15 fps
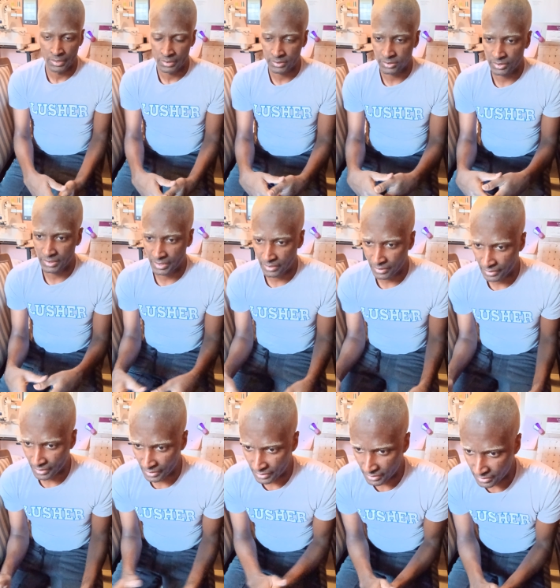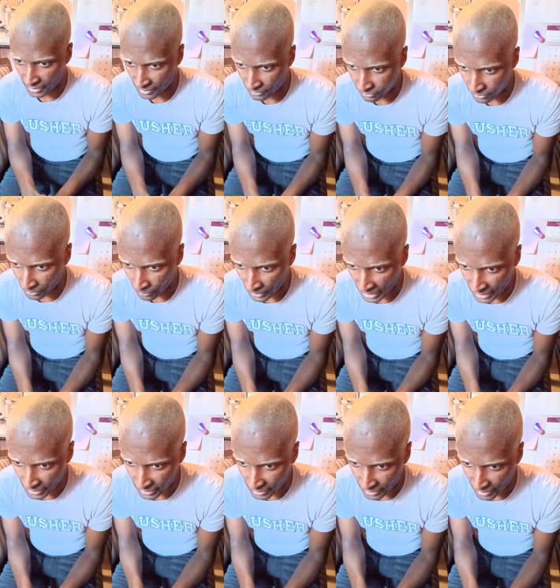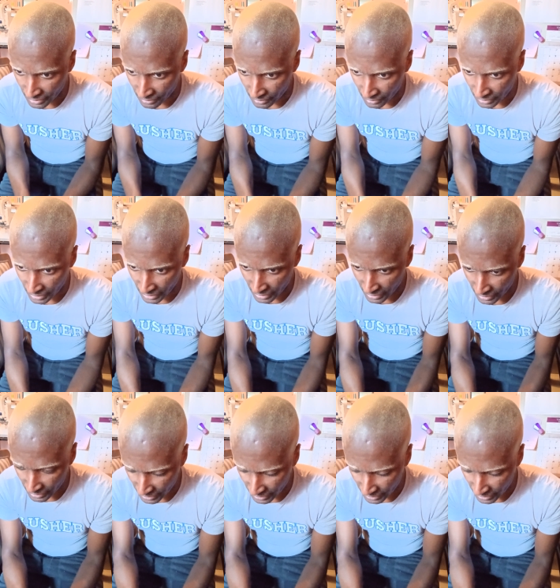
So yeah, you guys, thanks for watching. I, got a